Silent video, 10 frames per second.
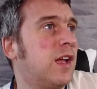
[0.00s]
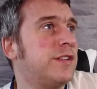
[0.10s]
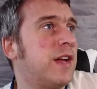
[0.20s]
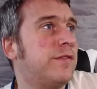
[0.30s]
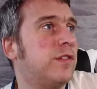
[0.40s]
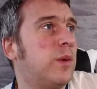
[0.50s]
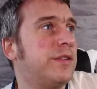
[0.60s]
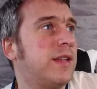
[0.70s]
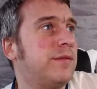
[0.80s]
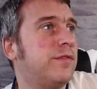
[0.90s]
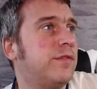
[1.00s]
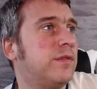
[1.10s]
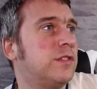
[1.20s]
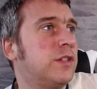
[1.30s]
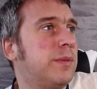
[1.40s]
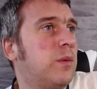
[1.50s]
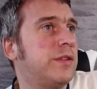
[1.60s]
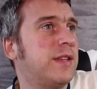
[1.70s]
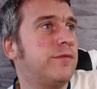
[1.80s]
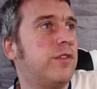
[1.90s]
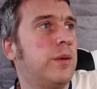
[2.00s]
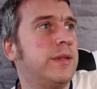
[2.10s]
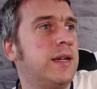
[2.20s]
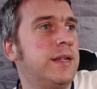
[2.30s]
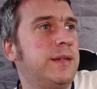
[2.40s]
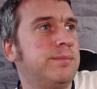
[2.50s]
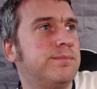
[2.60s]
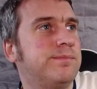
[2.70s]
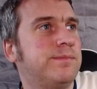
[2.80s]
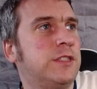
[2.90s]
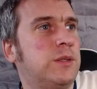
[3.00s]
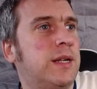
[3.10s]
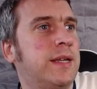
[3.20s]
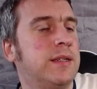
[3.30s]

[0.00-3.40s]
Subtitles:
Out for a West Ham. Should be a West Ham throw in that, isn't it? Surely.